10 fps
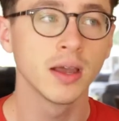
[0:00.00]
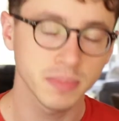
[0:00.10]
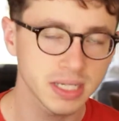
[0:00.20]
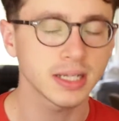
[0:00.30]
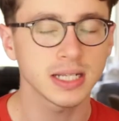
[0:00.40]

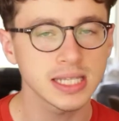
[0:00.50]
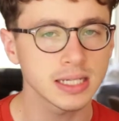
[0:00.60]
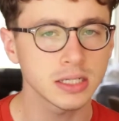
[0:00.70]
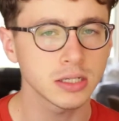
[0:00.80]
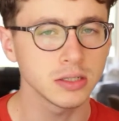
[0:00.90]
Particularly
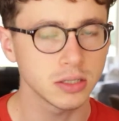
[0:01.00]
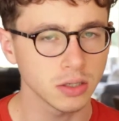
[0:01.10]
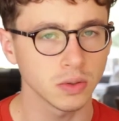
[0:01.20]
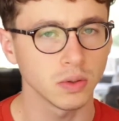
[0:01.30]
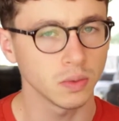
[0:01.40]
things you can
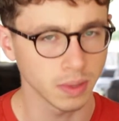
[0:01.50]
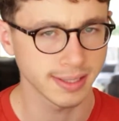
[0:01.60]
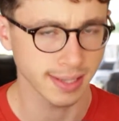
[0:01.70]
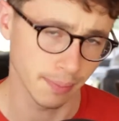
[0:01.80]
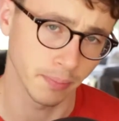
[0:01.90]
do with said